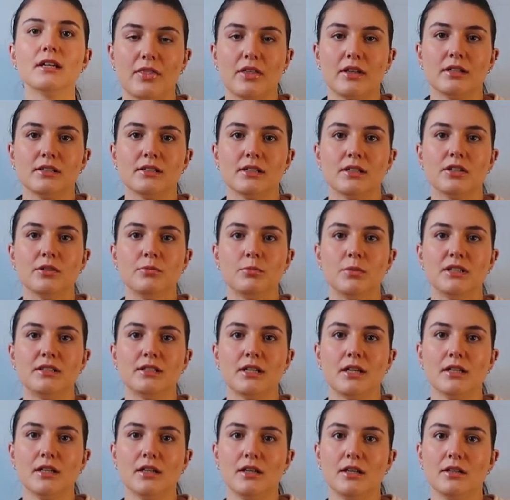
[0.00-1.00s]
I think it could be
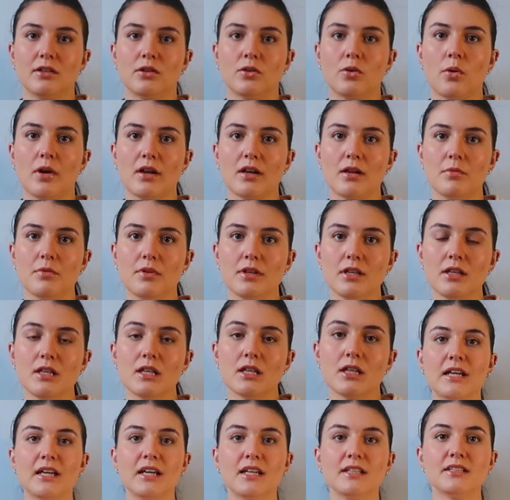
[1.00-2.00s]
taken in quite a
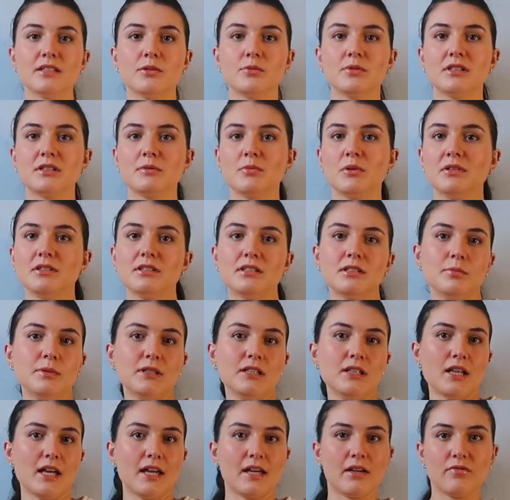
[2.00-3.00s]
bit. Thing is, it was supposed to
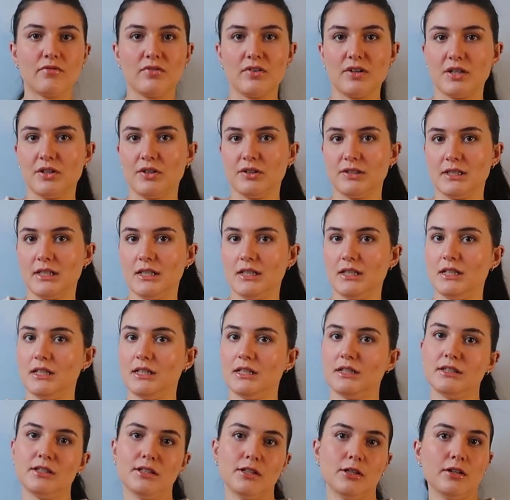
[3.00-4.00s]
be like
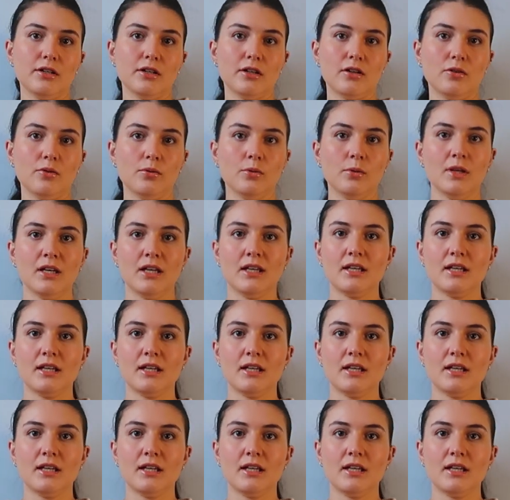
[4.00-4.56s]
very, you know,